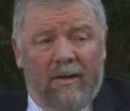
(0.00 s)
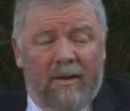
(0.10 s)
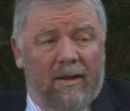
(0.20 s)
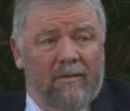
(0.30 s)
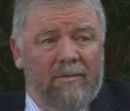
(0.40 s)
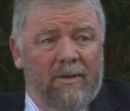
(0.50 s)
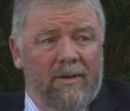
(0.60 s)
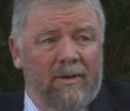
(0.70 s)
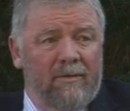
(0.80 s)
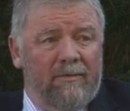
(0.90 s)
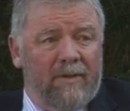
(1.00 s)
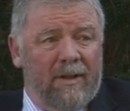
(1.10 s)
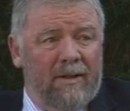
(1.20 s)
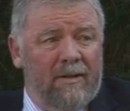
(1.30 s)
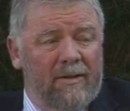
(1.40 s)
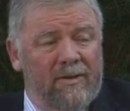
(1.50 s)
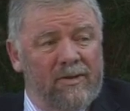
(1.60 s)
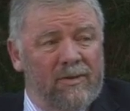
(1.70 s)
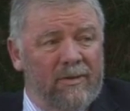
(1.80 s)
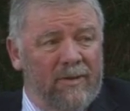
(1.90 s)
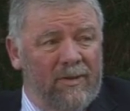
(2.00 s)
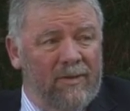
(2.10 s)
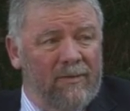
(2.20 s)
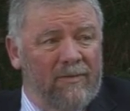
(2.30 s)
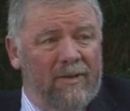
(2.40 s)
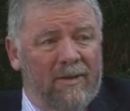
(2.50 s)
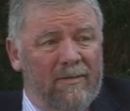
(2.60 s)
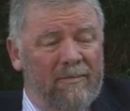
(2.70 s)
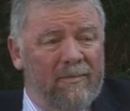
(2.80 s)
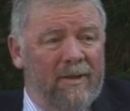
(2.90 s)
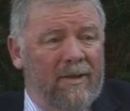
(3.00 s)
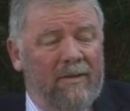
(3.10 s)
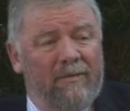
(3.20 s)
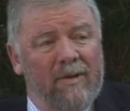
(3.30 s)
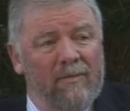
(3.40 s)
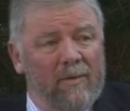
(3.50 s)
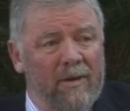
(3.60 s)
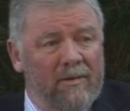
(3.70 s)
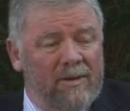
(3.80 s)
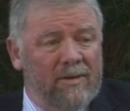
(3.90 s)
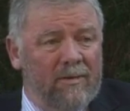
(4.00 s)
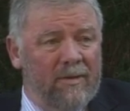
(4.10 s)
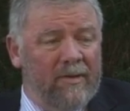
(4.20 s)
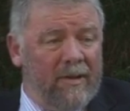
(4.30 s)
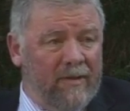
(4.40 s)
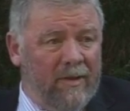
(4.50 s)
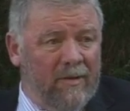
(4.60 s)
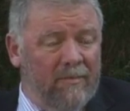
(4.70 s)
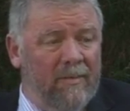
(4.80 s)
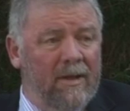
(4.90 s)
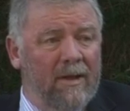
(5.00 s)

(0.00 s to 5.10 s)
Again, plenty of stories of where insurance does help.